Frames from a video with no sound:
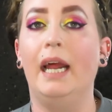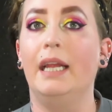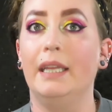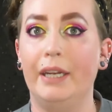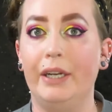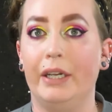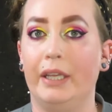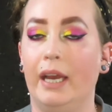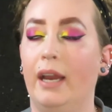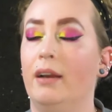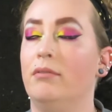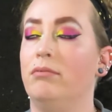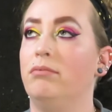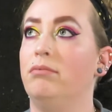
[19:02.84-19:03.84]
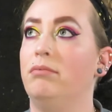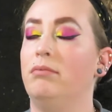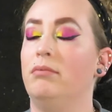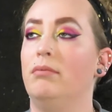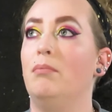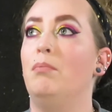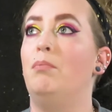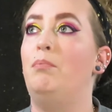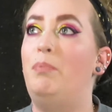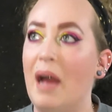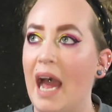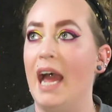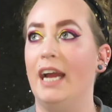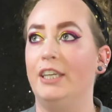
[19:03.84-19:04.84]
and then you're like,
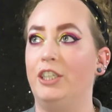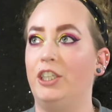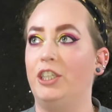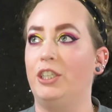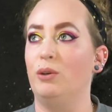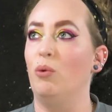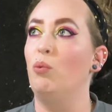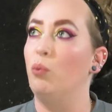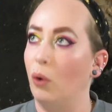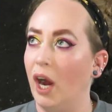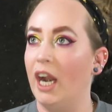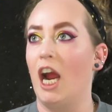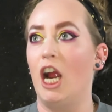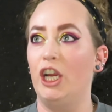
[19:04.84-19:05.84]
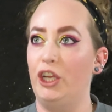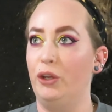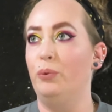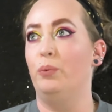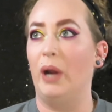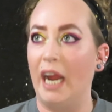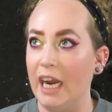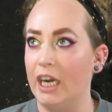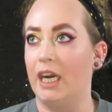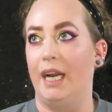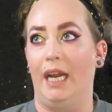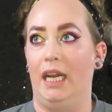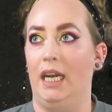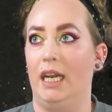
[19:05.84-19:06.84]
bitch, what are you
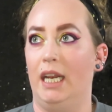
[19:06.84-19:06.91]
wearing?